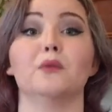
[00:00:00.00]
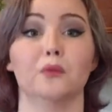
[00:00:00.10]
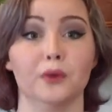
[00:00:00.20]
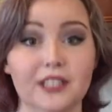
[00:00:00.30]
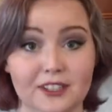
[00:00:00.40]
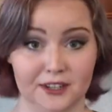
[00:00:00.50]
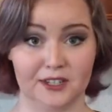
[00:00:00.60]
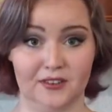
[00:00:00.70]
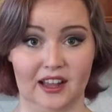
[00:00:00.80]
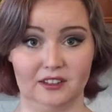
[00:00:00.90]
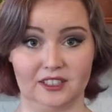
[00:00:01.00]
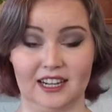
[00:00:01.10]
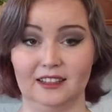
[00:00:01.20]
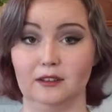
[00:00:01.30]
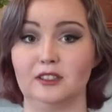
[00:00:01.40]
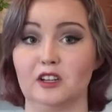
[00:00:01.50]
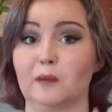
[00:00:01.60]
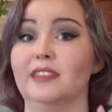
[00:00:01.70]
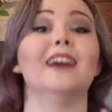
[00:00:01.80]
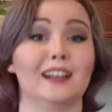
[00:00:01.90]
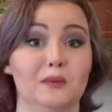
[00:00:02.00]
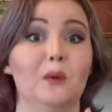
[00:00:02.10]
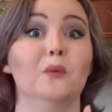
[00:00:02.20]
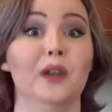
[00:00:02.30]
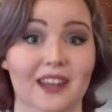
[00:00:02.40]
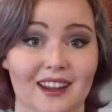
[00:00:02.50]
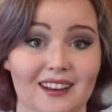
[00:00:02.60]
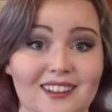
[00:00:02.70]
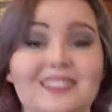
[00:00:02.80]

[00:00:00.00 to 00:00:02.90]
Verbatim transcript: research for Ehlers-Danlos syndrome, and that is what we need.